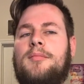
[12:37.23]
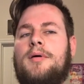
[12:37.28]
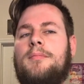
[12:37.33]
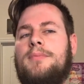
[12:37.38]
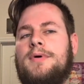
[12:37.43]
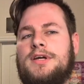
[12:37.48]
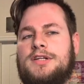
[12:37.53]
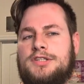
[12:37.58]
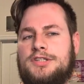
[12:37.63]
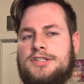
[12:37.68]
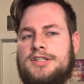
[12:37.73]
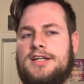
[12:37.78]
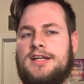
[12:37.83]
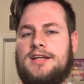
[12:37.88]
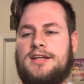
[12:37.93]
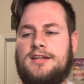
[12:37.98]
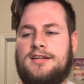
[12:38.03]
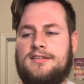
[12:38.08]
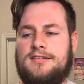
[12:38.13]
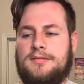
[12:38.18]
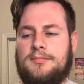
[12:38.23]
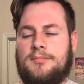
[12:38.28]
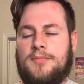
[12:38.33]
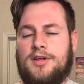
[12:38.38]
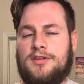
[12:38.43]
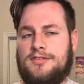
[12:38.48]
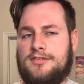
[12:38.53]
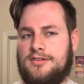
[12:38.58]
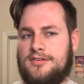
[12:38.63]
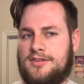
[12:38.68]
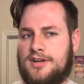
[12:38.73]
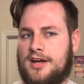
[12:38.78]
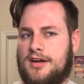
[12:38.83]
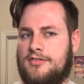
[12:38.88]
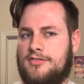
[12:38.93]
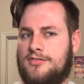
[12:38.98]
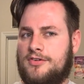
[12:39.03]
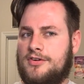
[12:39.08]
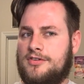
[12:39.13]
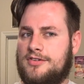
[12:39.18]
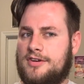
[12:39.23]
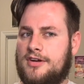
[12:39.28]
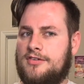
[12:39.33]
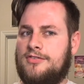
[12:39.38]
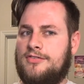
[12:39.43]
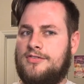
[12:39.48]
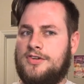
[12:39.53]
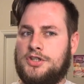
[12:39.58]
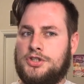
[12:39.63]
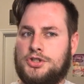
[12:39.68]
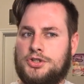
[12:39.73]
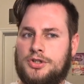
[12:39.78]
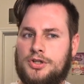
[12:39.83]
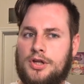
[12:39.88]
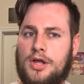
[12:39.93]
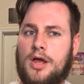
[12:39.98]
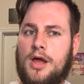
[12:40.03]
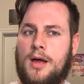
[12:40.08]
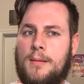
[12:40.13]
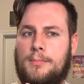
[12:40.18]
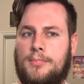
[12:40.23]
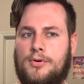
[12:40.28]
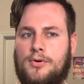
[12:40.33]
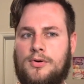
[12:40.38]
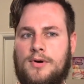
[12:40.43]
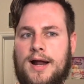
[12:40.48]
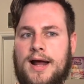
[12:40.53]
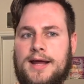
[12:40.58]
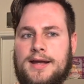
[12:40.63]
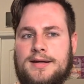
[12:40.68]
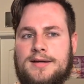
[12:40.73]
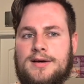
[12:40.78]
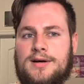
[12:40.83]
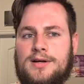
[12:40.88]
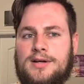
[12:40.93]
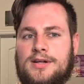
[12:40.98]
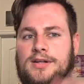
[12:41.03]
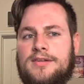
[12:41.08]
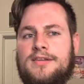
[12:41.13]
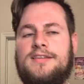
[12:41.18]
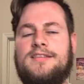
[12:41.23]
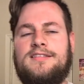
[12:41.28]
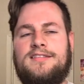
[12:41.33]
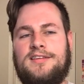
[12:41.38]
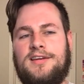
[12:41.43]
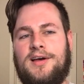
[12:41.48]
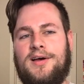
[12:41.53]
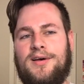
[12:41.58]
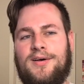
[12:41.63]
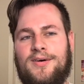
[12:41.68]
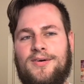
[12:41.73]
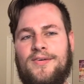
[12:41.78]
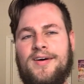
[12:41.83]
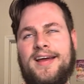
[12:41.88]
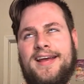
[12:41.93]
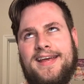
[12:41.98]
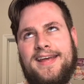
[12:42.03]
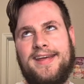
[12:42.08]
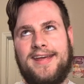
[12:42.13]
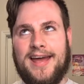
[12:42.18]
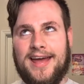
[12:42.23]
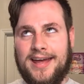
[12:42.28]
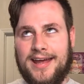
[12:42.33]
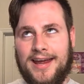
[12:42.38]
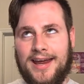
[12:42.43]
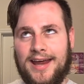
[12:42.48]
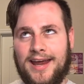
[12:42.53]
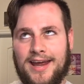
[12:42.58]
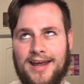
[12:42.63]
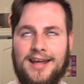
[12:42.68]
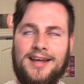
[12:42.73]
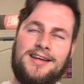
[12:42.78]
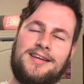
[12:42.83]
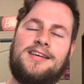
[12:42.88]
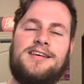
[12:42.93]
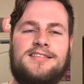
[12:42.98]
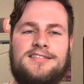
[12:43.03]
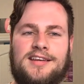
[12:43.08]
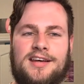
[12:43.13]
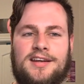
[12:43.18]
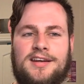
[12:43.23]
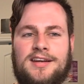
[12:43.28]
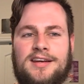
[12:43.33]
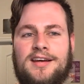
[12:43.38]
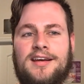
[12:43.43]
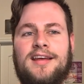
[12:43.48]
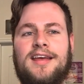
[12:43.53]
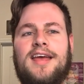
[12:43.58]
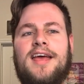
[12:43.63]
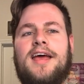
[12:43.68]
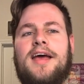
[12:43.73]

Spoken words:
But she is Monsters High first official Pride doll. So yay, exciting.